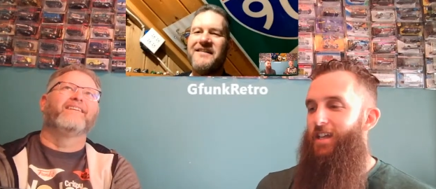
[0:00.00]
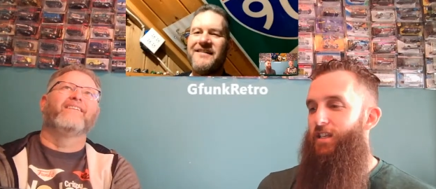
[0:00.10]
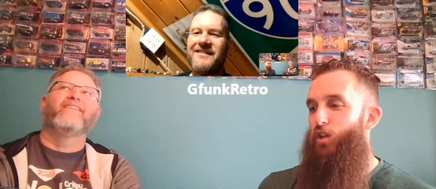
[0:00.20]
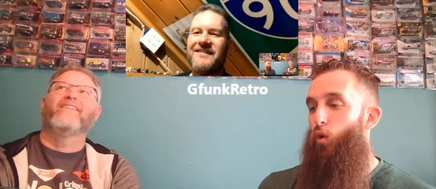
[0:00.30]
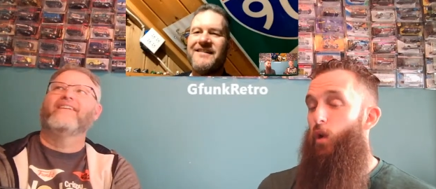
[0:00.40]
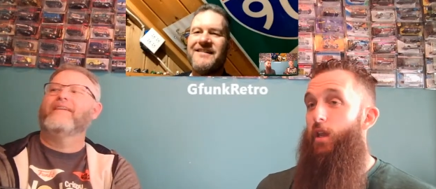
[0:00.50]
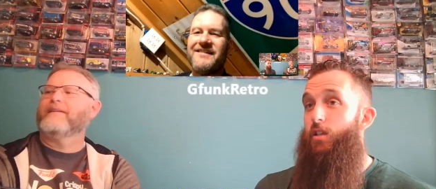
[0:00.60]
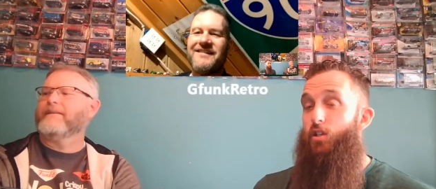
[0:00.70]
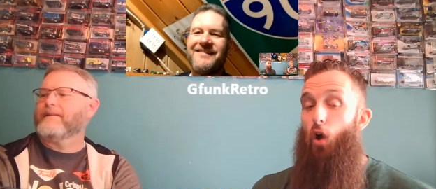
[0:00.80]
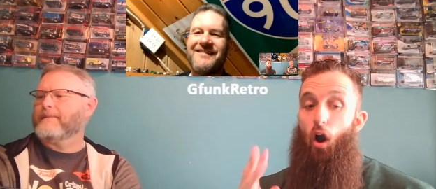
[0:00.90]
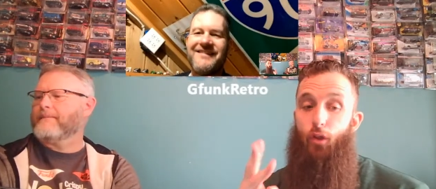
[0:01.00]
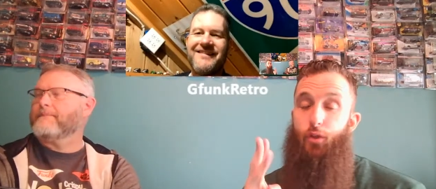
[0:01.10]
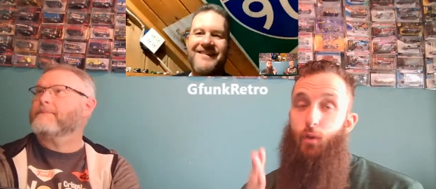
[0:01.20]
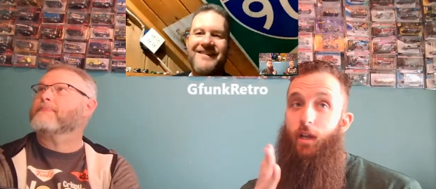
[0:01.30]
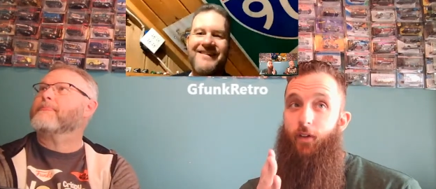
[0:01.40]
Speaker 1: so we so all
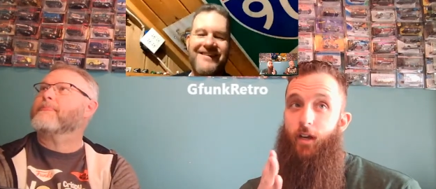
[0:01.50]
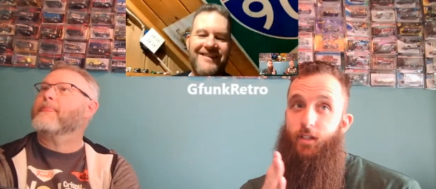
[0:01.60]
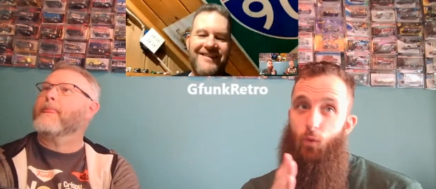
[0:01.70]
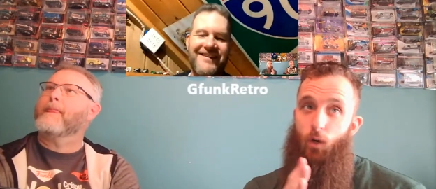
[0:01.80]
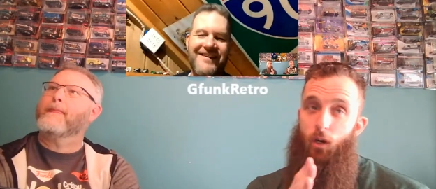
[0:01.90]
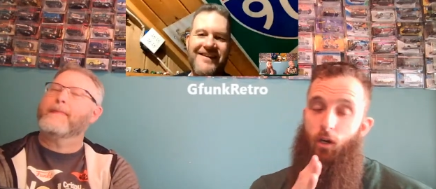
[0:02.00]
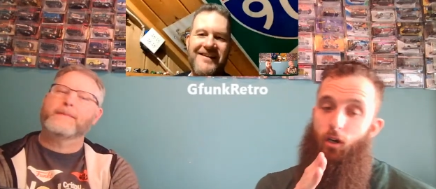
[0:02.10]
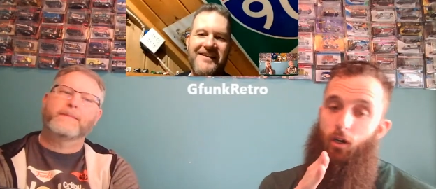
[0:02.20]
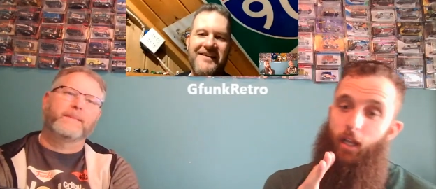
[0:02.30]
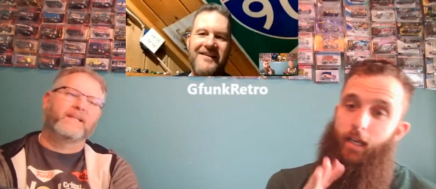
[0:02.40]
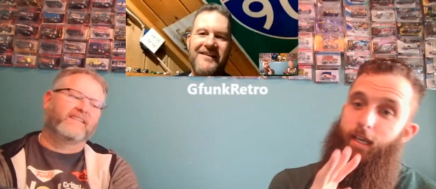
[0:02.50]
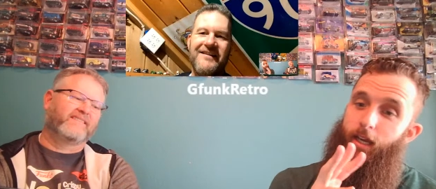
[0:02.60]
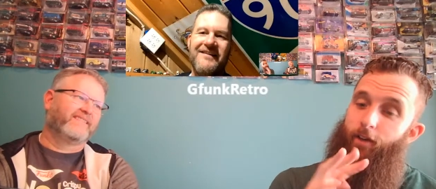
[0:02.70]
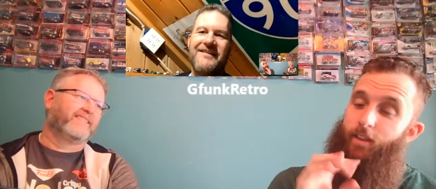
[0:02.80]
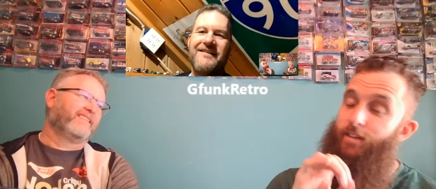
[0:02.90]
three of us were lucky
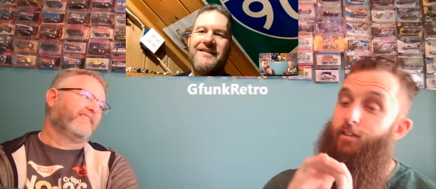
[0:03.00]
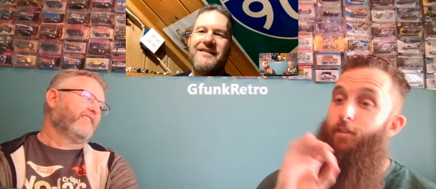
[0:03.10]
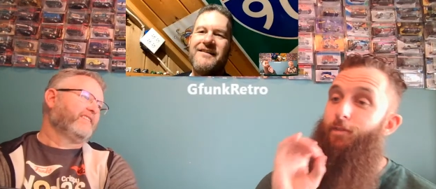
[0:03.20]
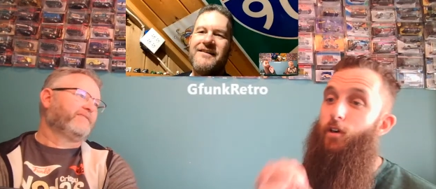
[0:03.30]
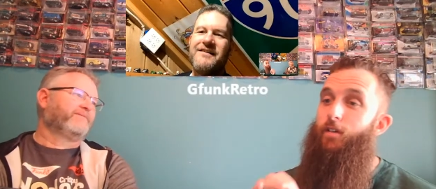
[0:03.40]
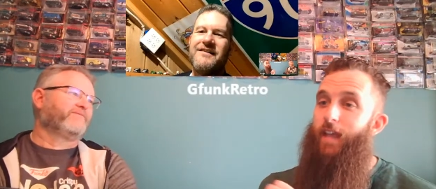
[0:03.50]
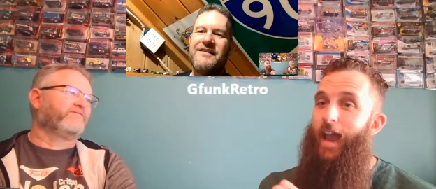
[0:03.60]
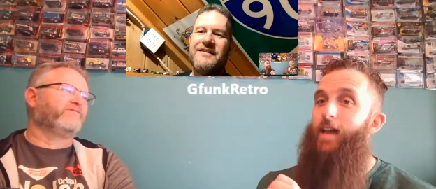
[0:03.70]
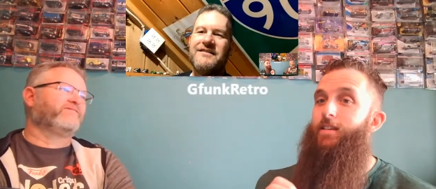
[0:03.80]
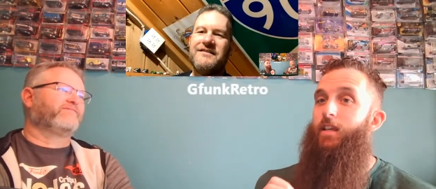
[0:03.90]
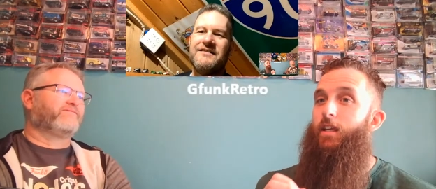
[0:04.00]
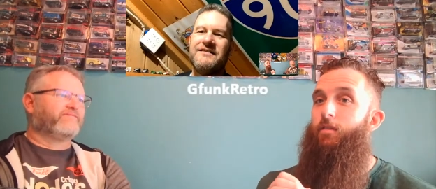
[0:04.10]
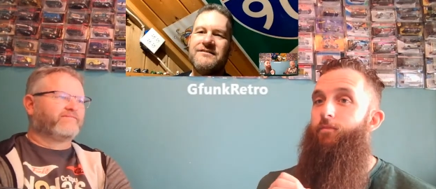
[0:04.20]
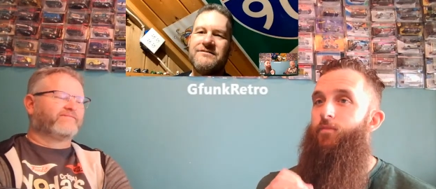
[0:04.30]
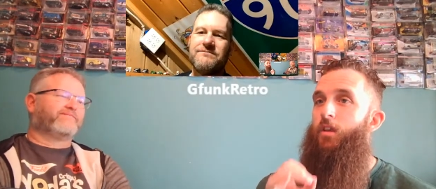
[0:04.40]
enough this is the first casting